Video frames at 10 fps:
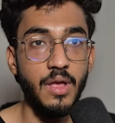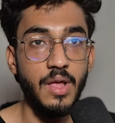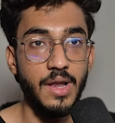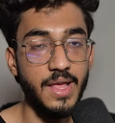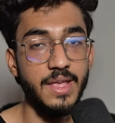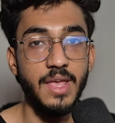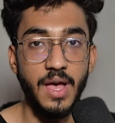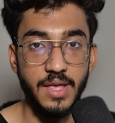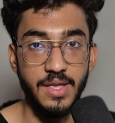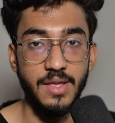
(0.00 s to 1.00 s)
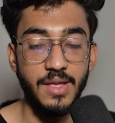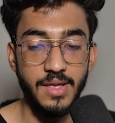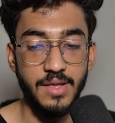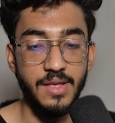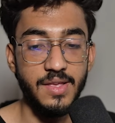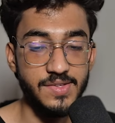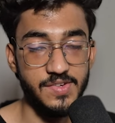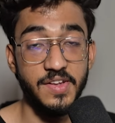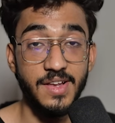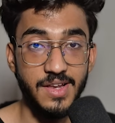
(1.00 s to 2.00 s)
like, yeah, he is
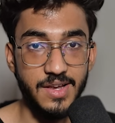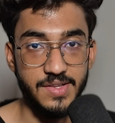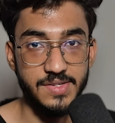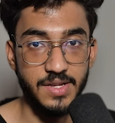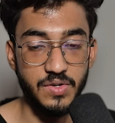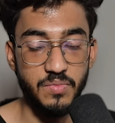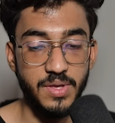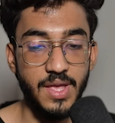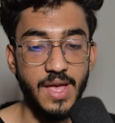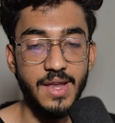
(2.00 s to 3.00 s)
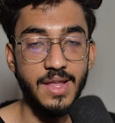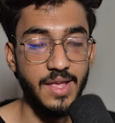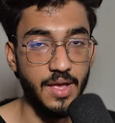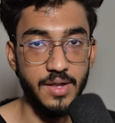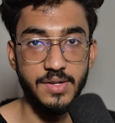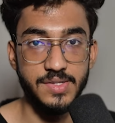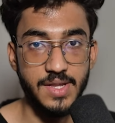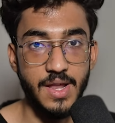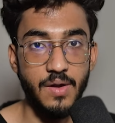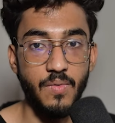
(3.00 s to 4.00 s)
really listening to me and he
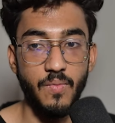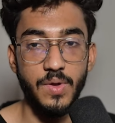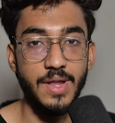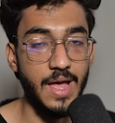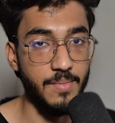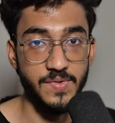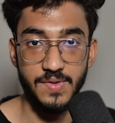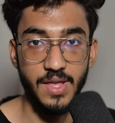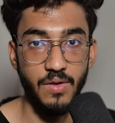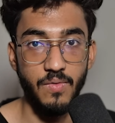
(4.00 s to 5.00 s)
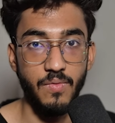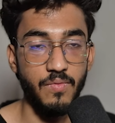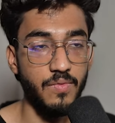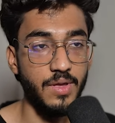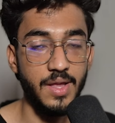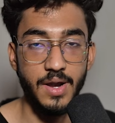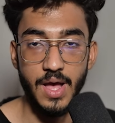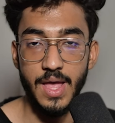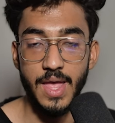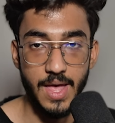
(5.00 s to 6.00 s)
understand what I'm saying, where
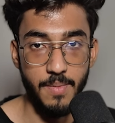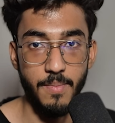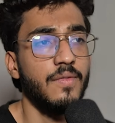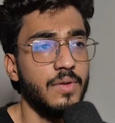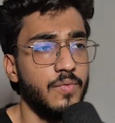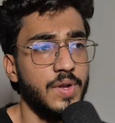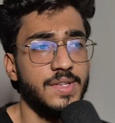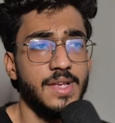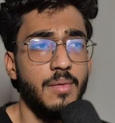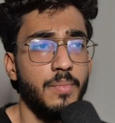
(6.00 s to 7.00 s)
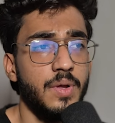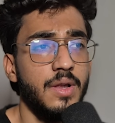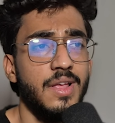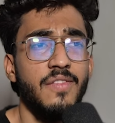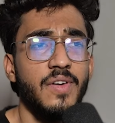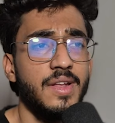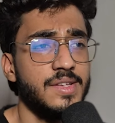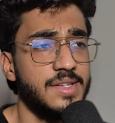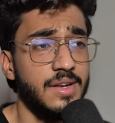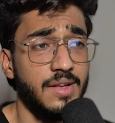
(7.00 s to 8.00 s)
I am. For example, if I
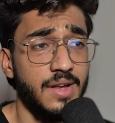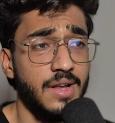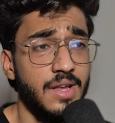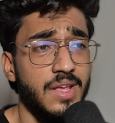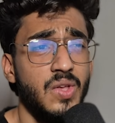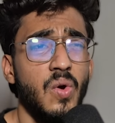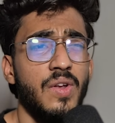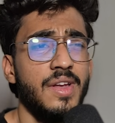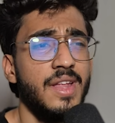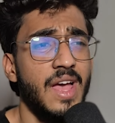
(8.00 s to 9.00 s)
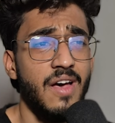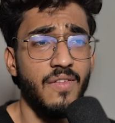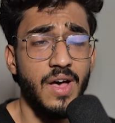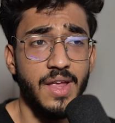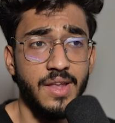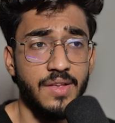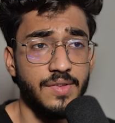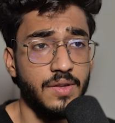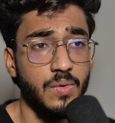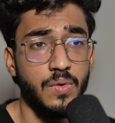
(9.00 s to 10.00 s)
understand correctly, you already have ideas
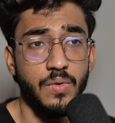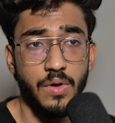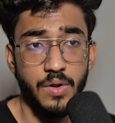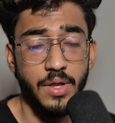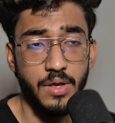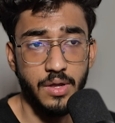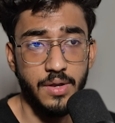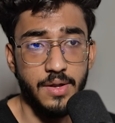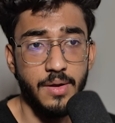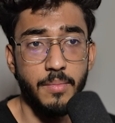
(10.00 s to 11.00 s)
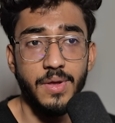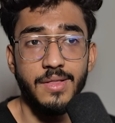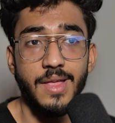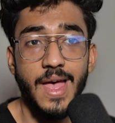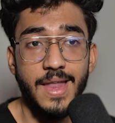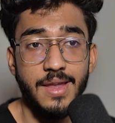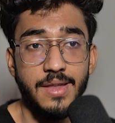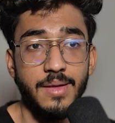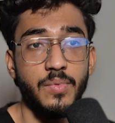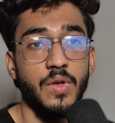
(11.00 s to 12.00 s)
in your recording content, but the
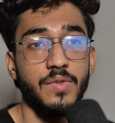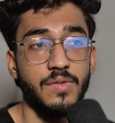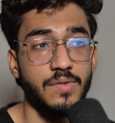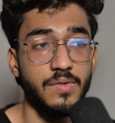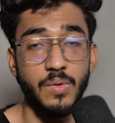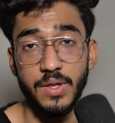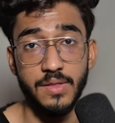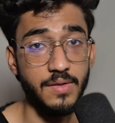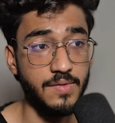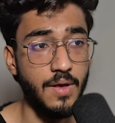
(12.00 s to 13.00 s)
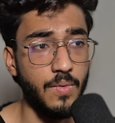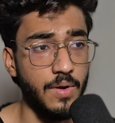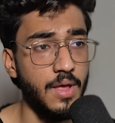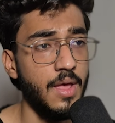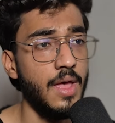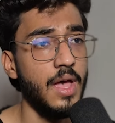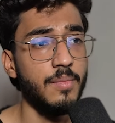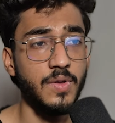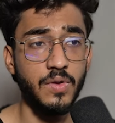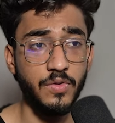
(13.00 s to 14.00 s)
editing process is slowing things down. And
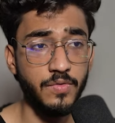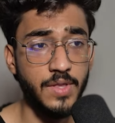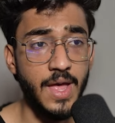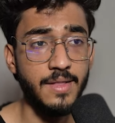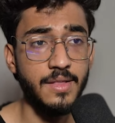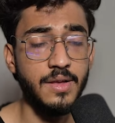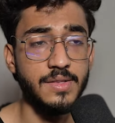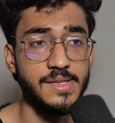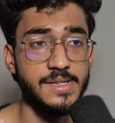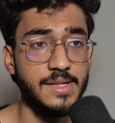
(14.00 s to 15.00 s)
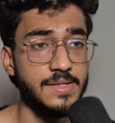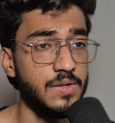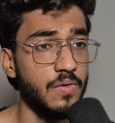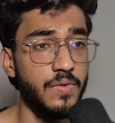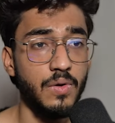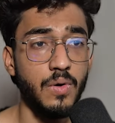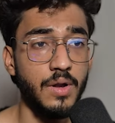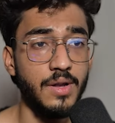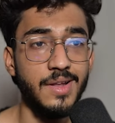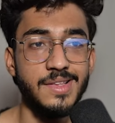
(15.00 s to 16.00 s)
because of that, the consistency of your
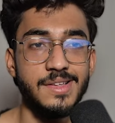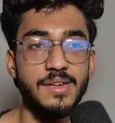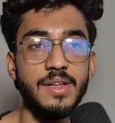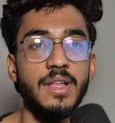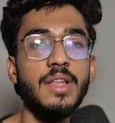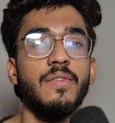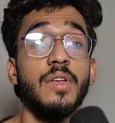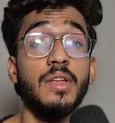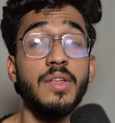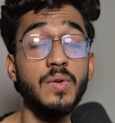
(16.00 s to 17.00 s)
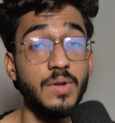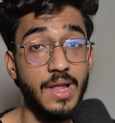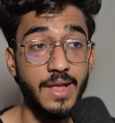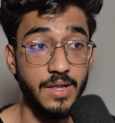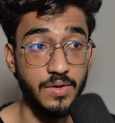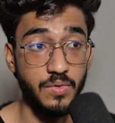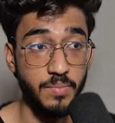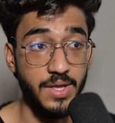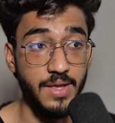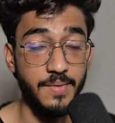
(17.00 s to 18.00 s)
content isn't really where you'd like it to
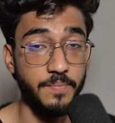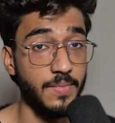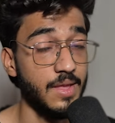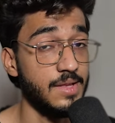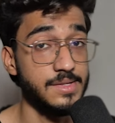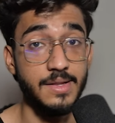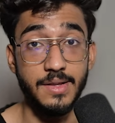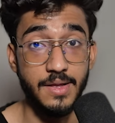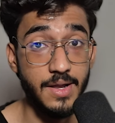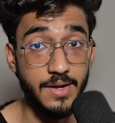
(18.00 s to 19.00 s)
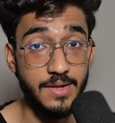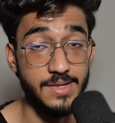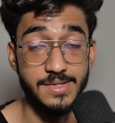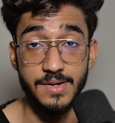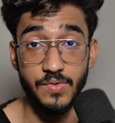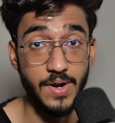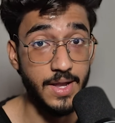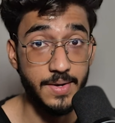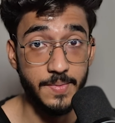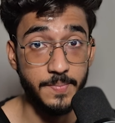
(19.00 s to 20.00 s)
be. Is that correct? Is that
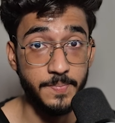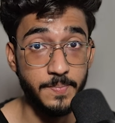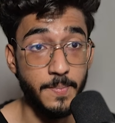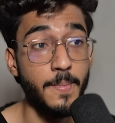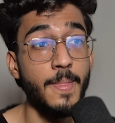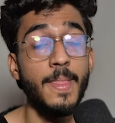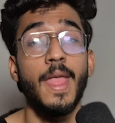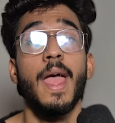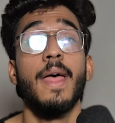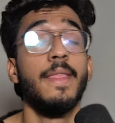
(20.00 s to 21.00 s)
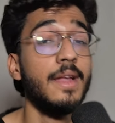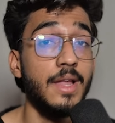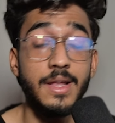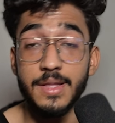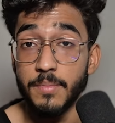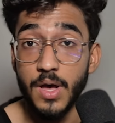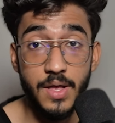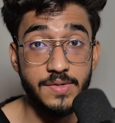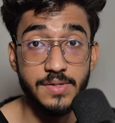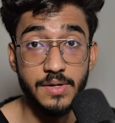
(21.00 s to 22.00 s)
right? And then let him
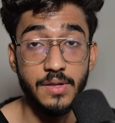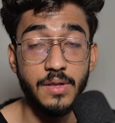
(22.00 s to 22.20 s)
answer.